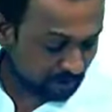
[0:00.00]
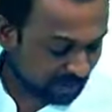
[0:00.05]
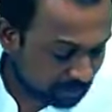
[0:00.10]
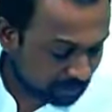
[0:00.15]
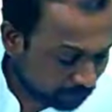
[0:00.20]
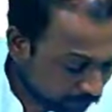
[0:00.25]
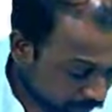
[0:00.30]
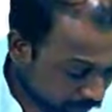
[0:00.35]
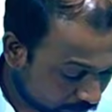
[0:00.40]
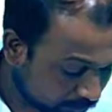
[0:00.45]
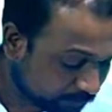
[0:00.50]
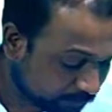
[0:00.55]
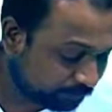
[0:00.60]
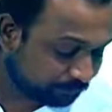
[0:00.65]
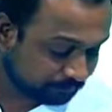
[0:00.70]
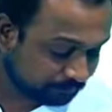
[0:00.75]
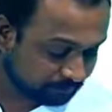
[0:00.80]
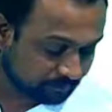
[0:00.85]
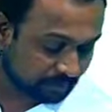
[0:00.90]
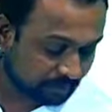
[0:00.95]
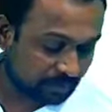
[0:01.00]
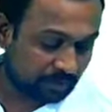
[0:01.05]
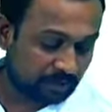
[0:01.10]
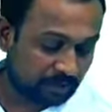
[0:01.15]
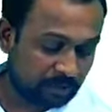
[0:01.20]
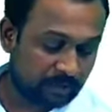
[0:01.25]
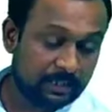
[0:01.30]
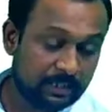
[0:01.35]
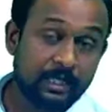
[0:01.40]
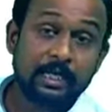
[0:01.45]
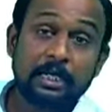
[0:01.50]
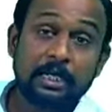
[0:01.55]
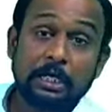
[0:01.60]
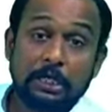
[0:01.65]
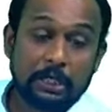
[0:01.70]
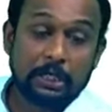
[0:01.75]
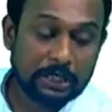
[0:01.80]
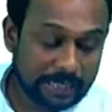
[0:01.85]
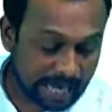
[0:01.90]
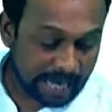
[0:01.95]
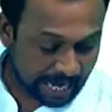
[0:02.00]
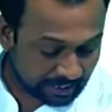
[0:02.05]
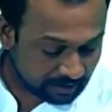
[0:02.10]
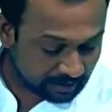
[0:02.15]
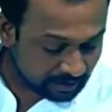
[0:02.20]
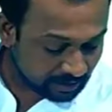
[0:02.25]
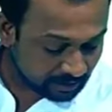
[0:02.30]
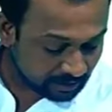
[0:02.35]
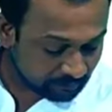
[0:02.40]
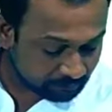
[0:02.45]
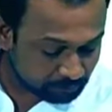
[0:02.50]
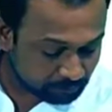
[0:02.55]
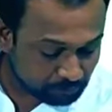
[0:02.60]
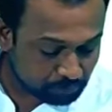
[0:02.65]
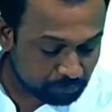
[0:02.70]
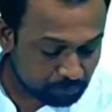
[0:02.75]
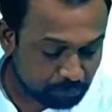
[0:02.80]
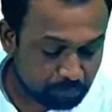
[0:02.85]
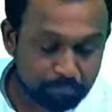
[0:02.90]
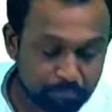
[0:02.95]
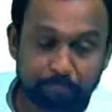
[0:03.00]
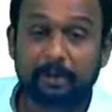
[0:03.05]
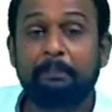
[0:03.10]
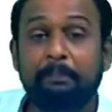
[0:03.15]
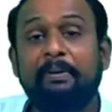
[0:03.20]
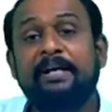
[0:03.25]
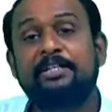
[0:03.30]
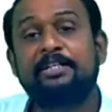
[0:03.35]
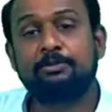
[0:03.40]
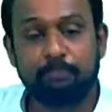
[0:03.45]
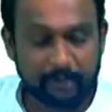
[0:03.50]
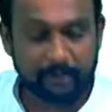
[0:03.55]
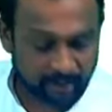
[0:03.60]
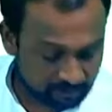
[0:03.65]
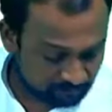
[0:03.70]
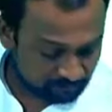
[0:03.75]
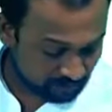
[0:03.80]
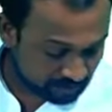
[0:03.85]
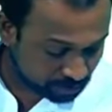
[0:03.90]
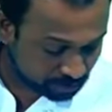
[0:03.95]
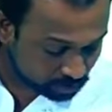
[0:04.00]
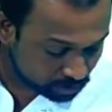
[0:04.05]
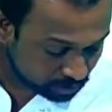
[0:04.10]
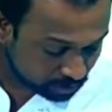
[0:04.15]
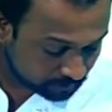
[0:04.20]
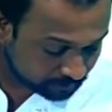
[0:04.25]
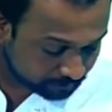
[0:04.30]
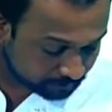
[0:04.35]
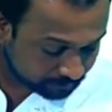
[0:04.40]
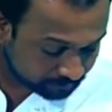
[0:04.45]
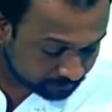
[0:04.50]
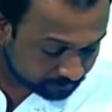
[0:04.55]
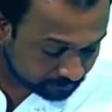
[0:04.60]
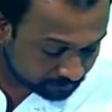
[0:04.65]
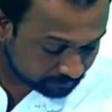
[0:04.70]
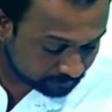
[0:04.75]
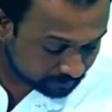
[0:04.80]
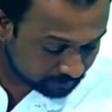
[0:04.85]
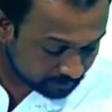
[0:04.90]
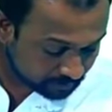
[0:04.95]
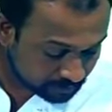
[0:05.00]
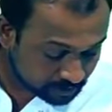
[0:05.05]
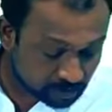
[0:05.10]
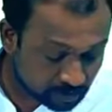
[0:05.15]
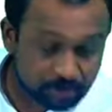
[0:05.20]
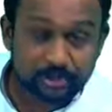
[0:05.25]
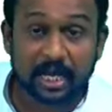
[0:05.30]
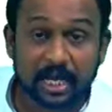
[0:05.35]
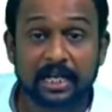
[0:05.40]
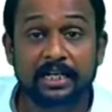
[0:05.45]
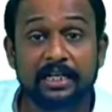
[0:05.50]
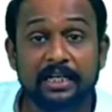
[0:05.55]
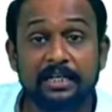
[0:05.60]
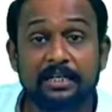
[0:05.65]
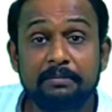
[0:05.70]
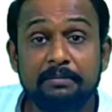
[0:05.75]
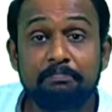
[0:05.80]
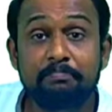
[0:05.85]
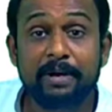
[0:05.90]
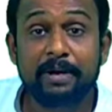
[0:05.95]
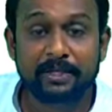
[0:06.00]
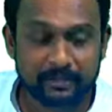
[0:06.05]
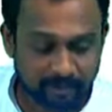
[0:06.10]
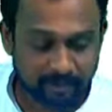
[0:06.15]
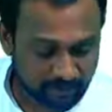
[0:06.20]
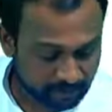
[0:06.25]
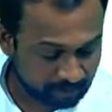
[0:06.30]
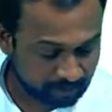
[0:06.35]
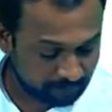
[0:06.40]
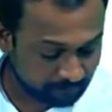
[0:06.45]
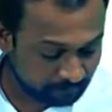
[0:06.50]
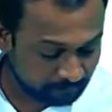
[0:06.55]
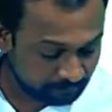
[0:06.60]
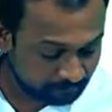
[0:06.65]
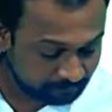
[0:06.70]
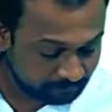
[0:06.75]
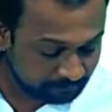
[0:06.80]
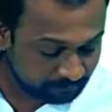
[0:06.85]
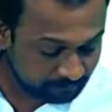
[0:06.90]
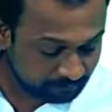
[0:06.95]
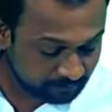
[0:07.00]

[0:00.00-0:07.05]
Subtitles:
Look at the board. Gary prepares breakfast. Stalin made the ring.